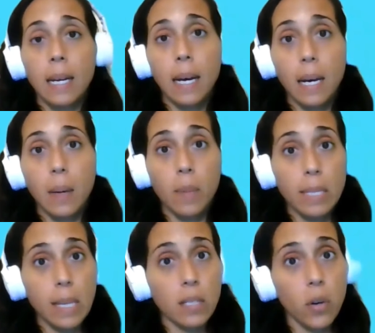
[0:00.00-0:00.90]
the
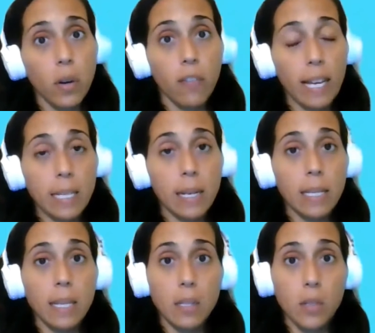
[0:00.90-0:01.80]
Center of
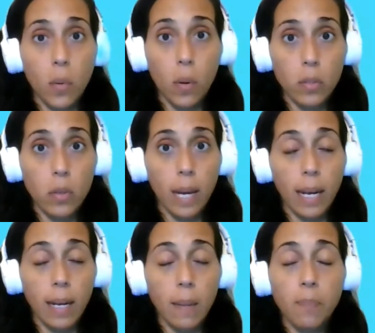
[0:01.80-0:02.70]
Excellence in Toronto,
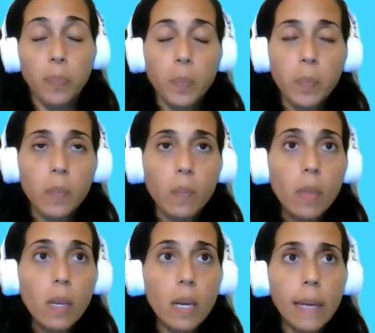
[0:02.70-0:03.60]
Canada.
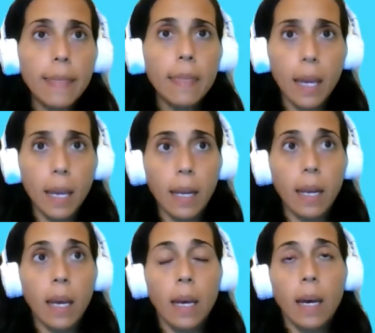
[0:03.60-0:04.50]
And
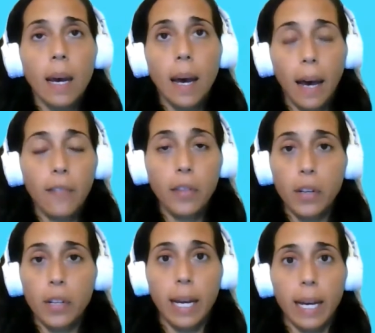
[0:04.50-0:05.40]
then
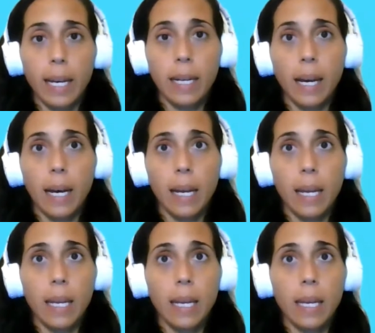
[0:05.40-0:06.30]
after that,
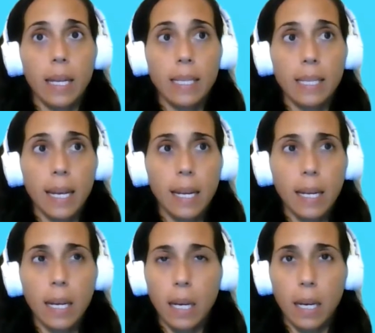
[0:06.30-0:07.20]
I
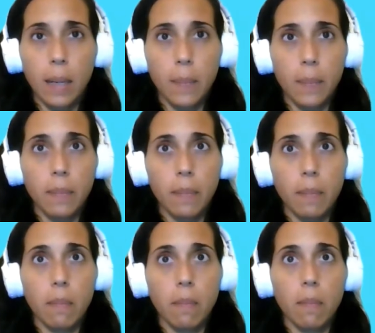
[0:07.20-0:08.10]
decided
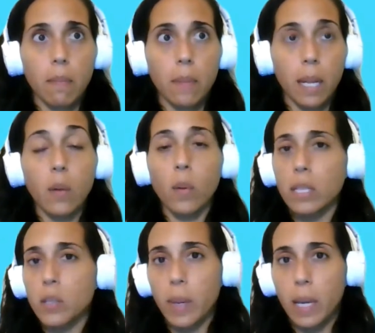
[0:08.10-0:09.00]
that I
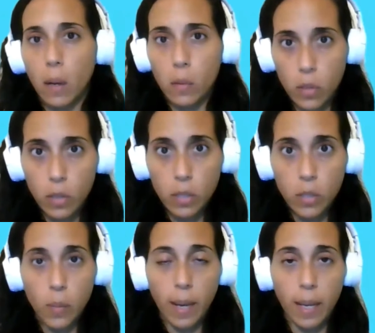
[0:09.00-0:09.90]
wanted to be closer
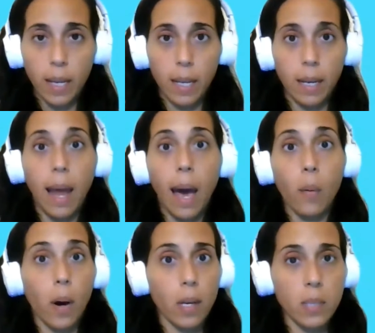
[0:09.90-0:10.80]
to my now
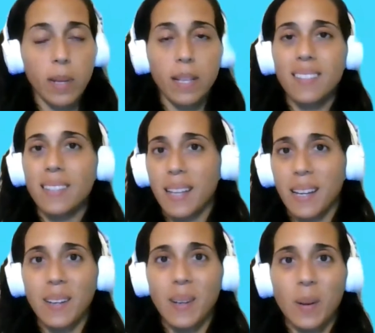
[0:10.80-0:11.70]
husband
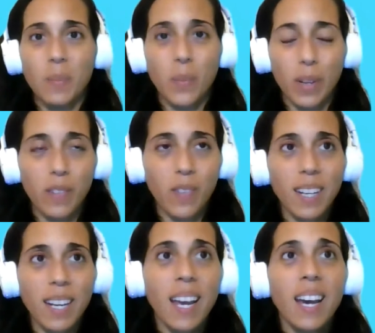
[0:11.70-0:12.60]
than boyfriend.